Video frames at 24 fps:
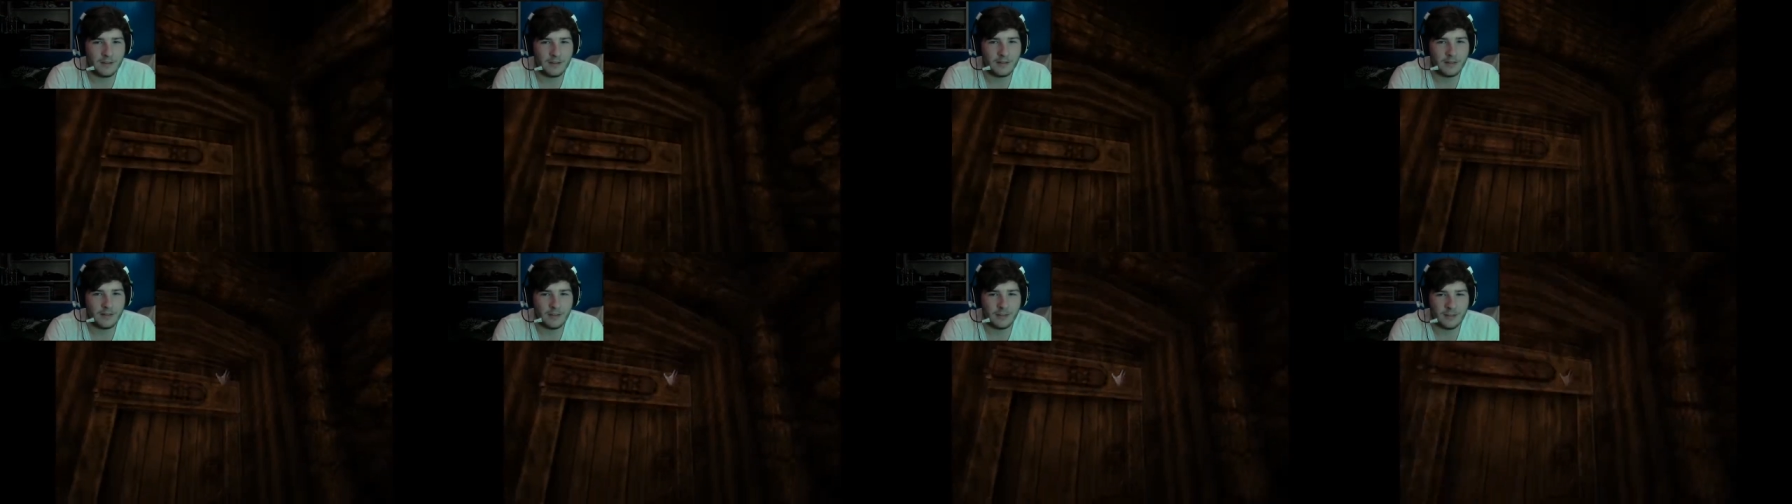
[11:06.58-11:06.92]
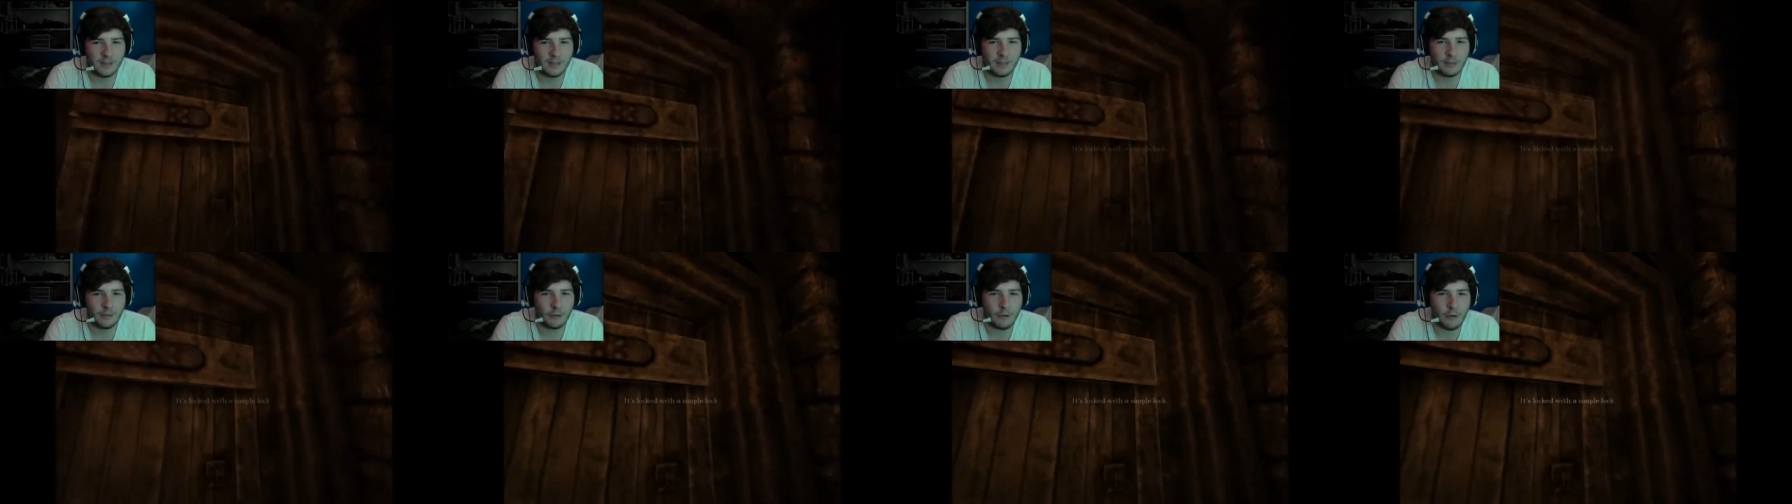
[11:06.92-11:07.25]

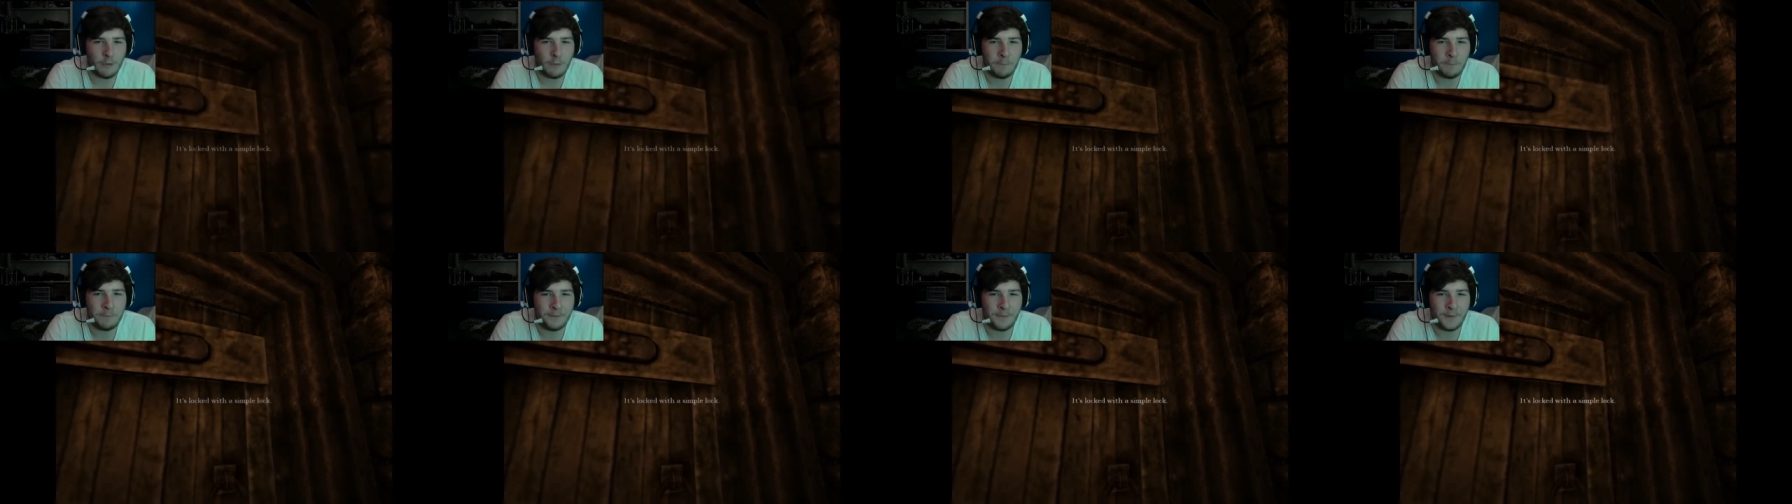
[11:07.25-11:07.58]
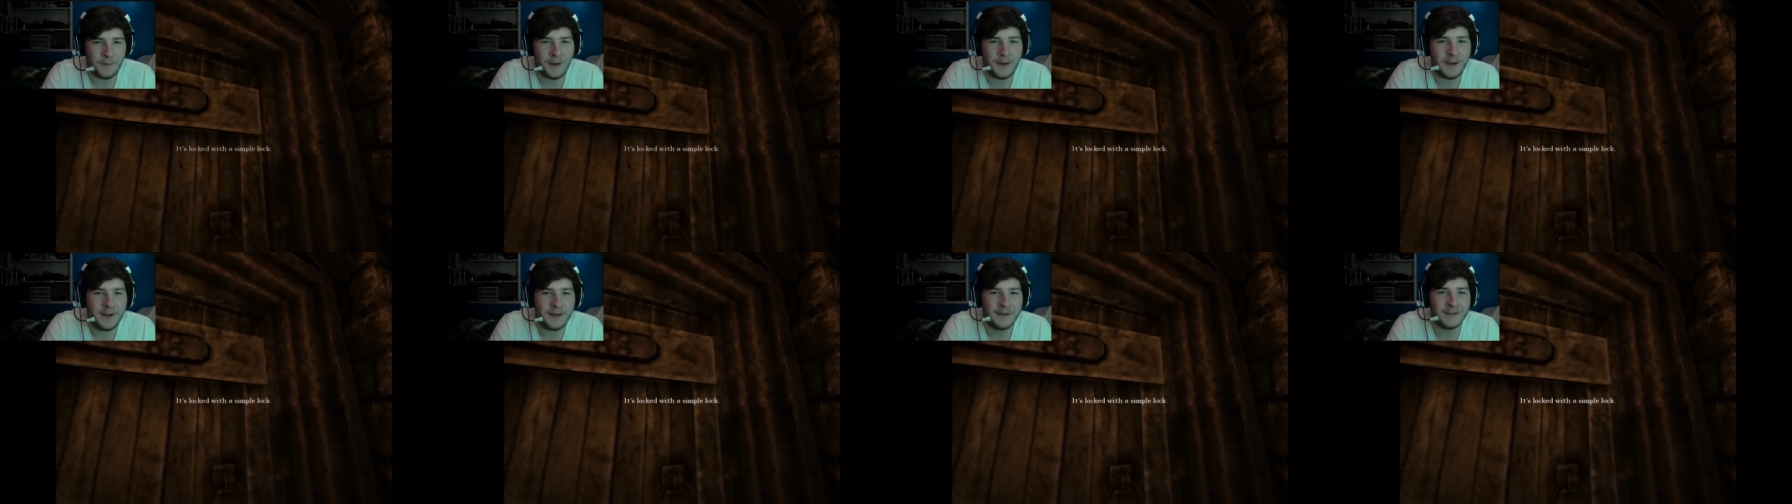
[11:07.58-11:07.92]
Go,
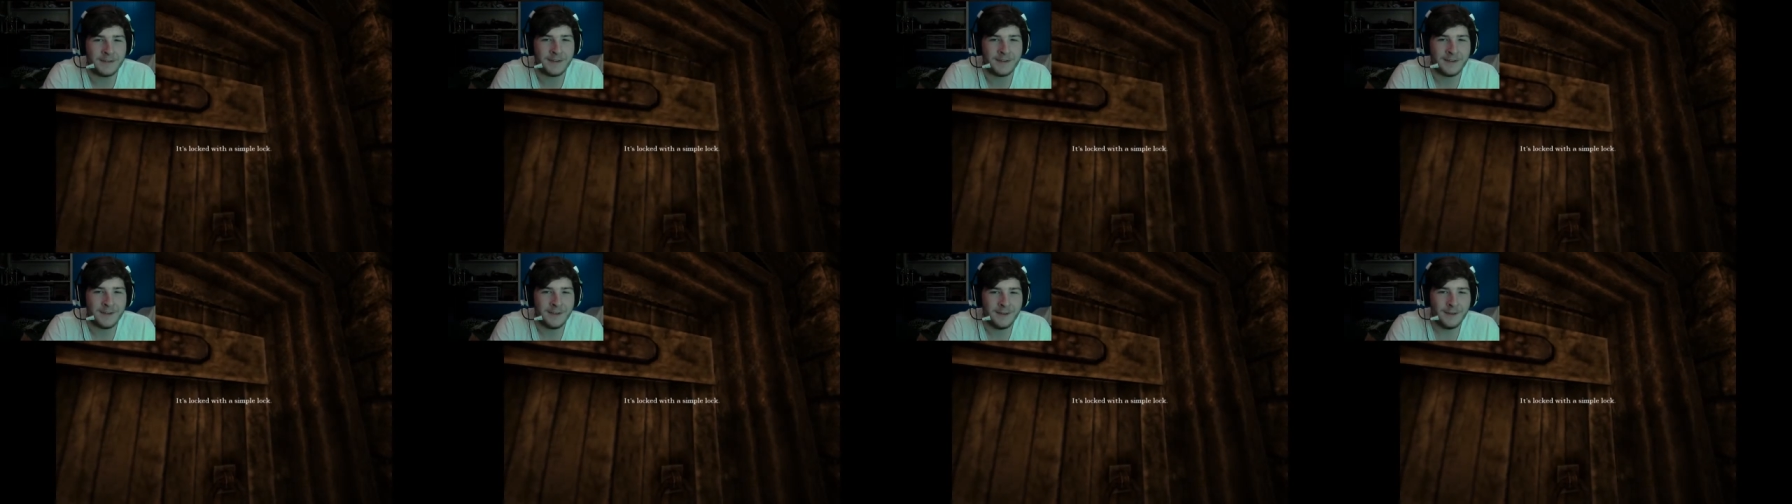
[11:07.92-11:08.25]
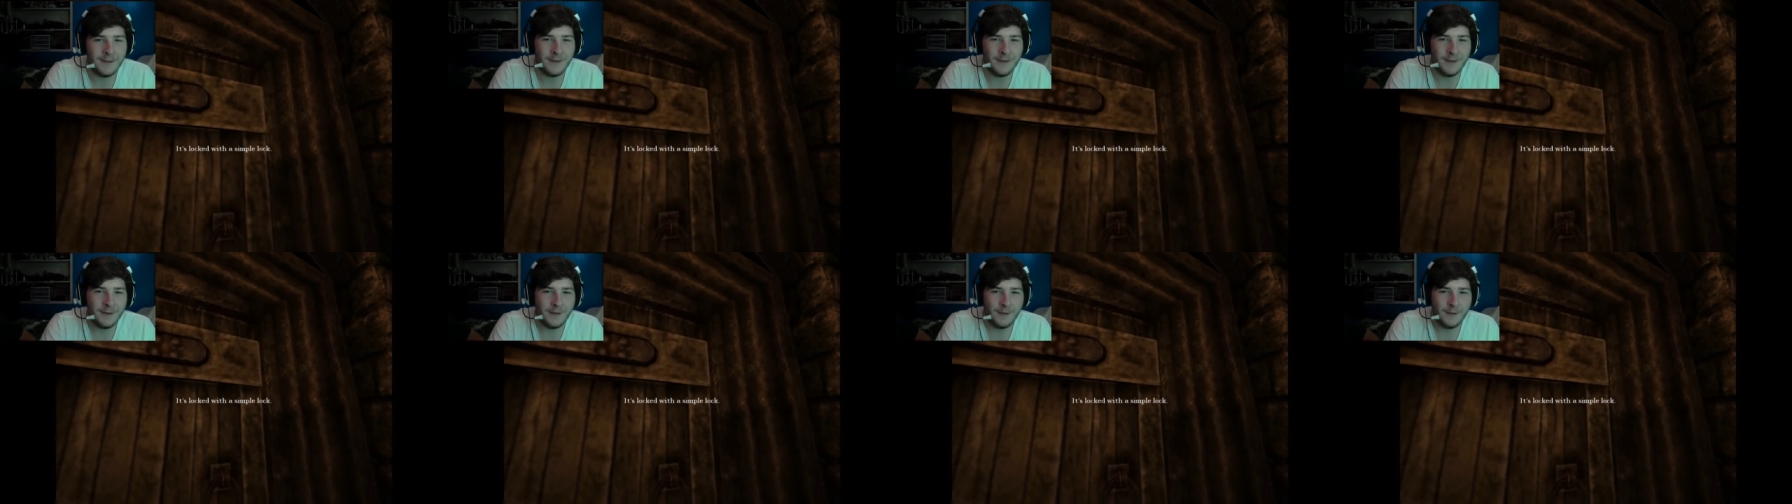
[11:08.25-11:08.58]
Ben!
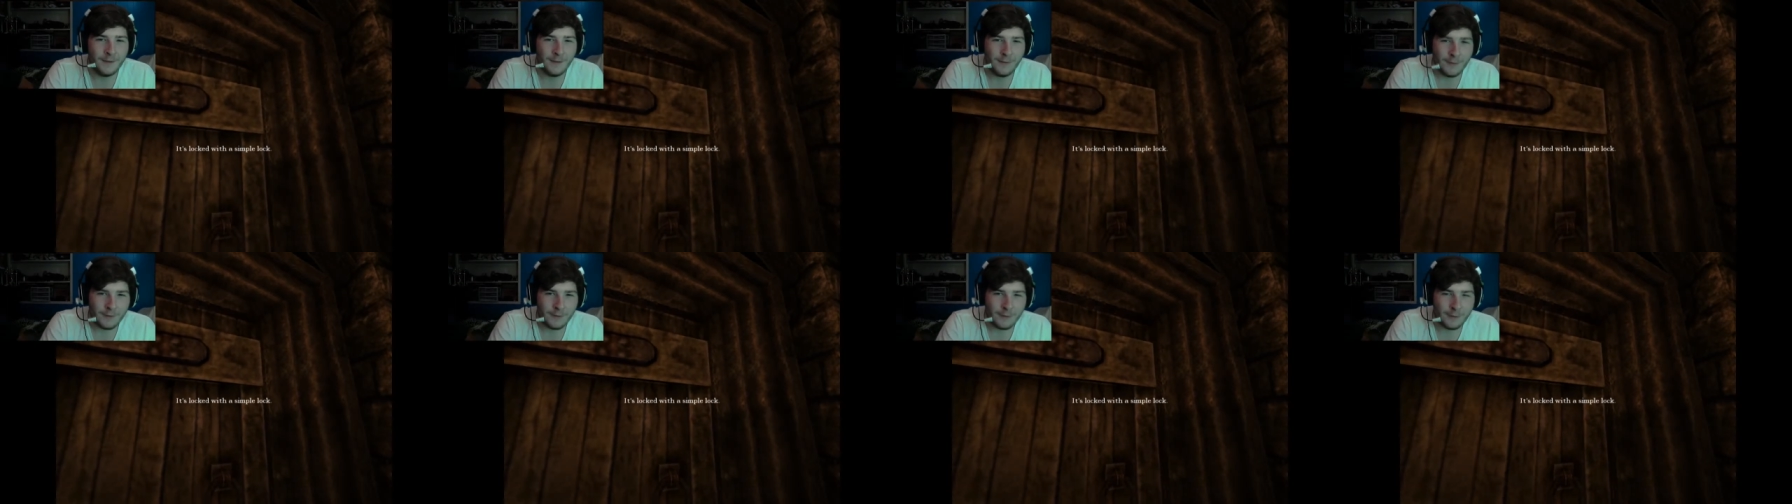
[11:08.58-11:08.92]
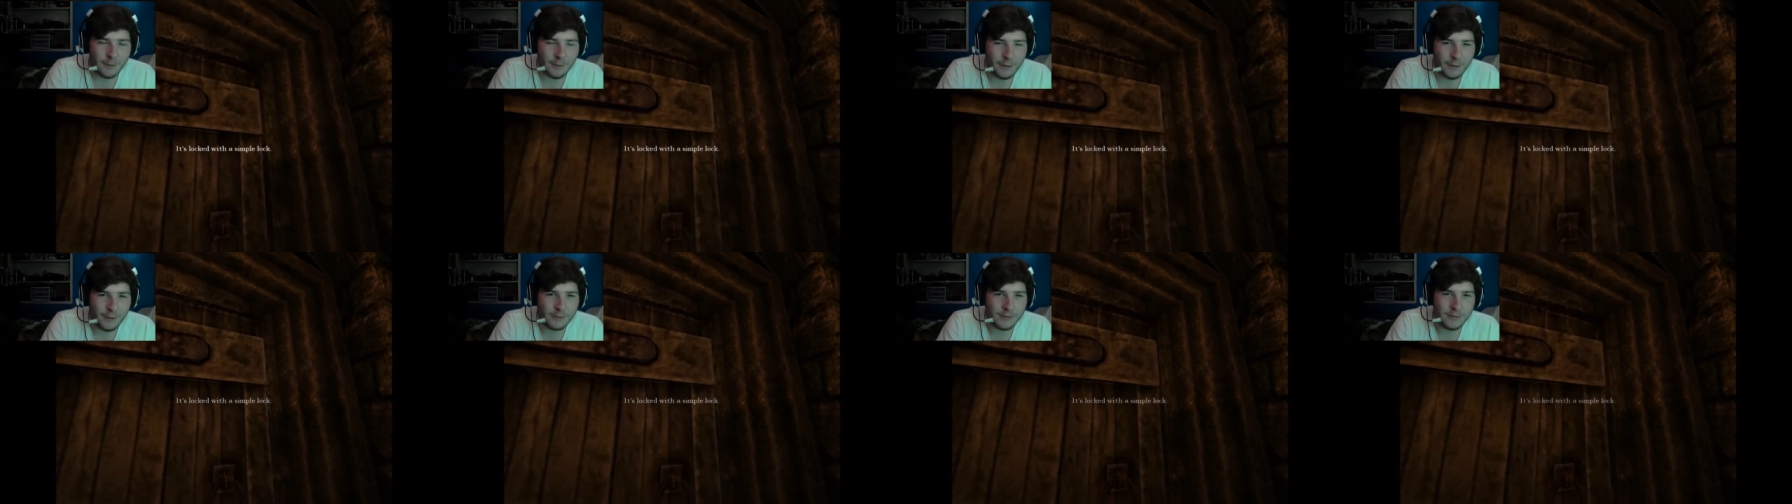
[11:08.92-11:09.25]
God
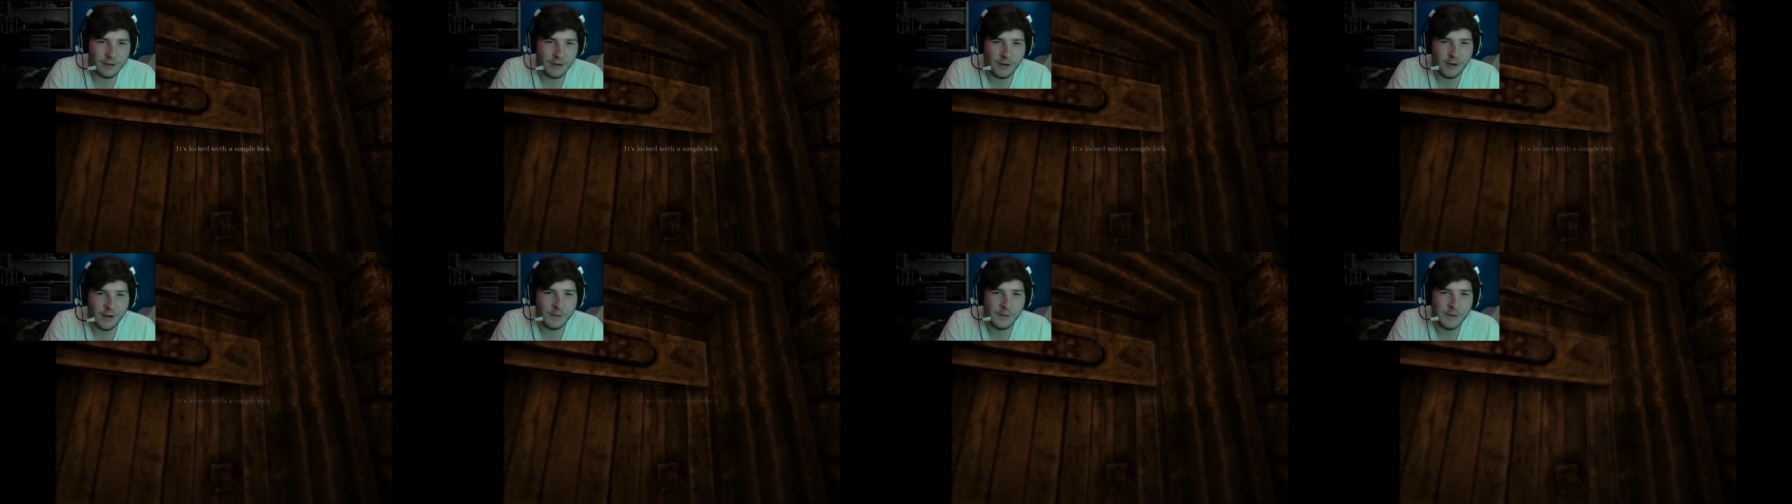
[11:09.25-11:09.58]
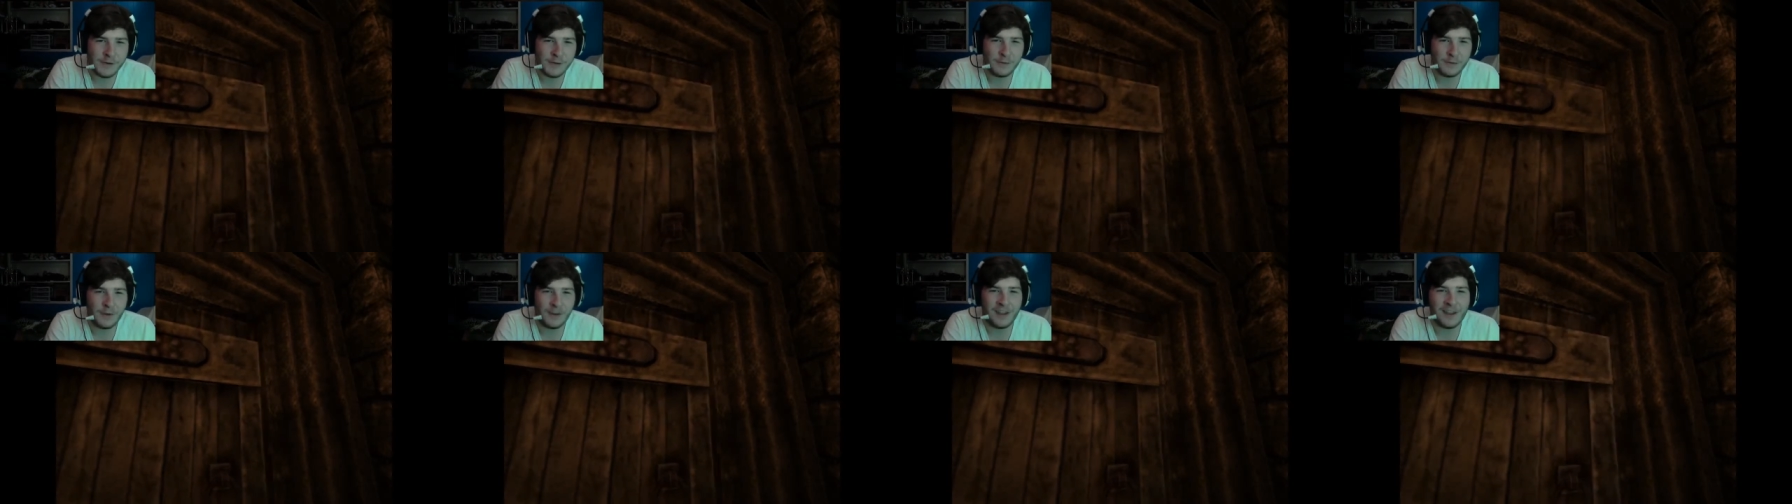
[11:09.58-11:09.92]
damn it, why
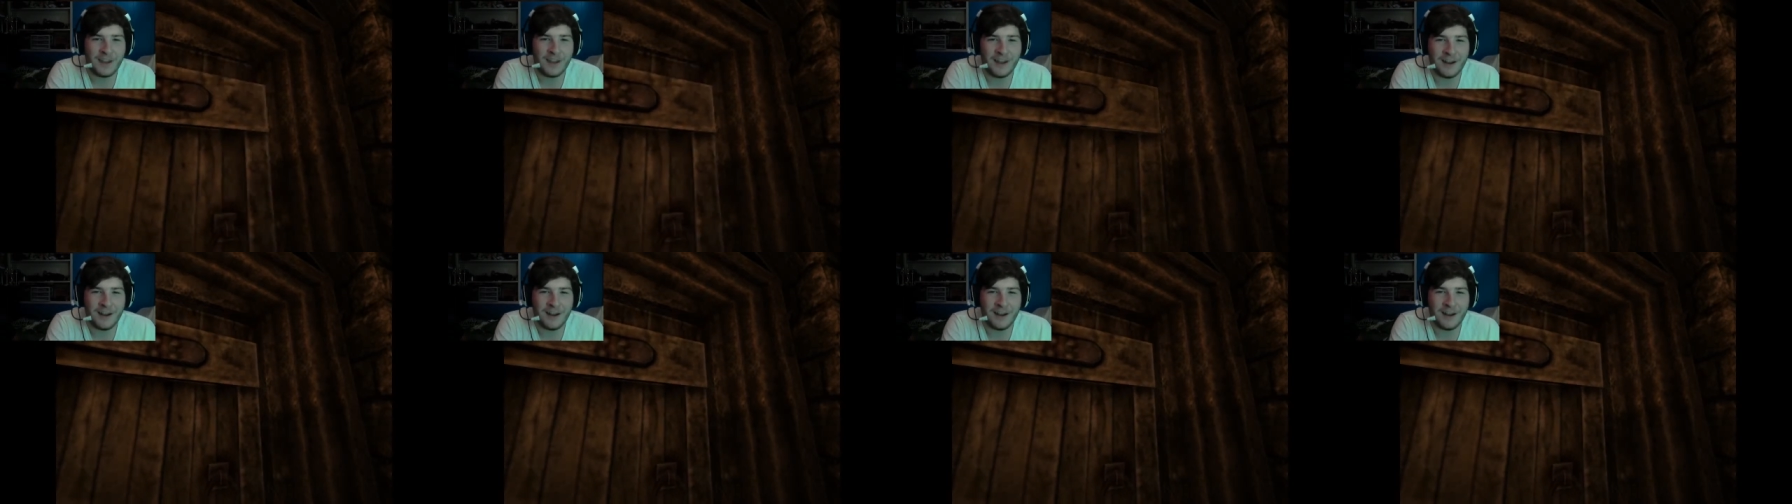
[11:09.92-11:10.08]
can't I be